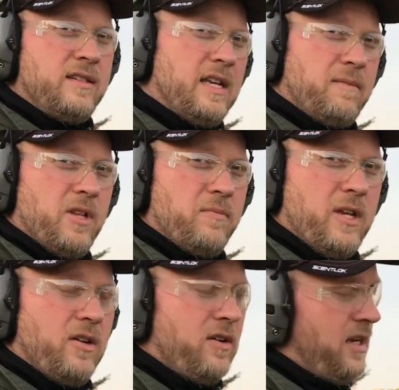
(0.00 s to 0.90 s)

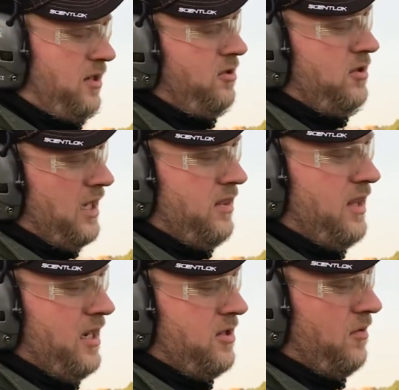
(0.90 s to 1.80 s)
10mm and do
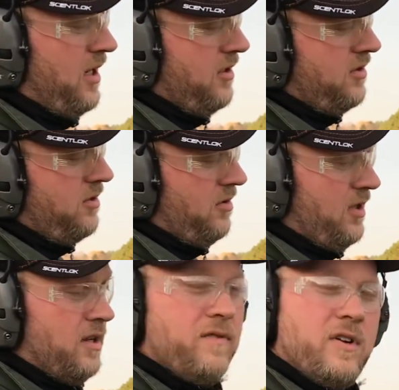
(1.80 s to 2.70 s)
10,000 rounds through a
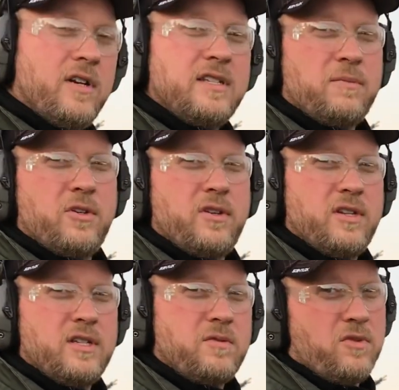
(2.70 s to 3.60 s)
gun very similar to
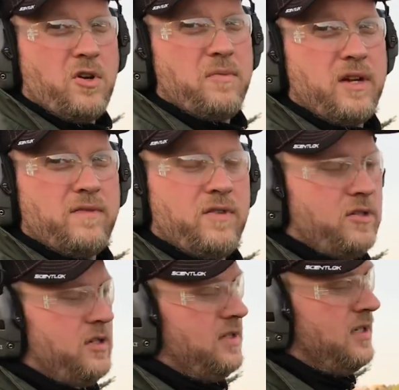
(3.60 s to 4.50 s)
this with no
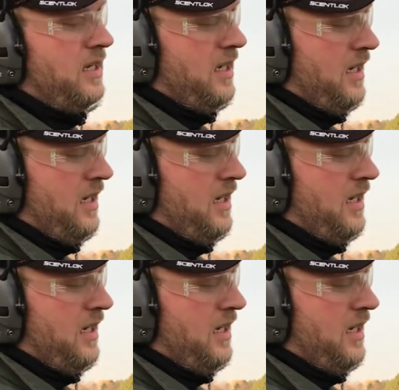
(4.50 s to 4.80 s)
malfunctions.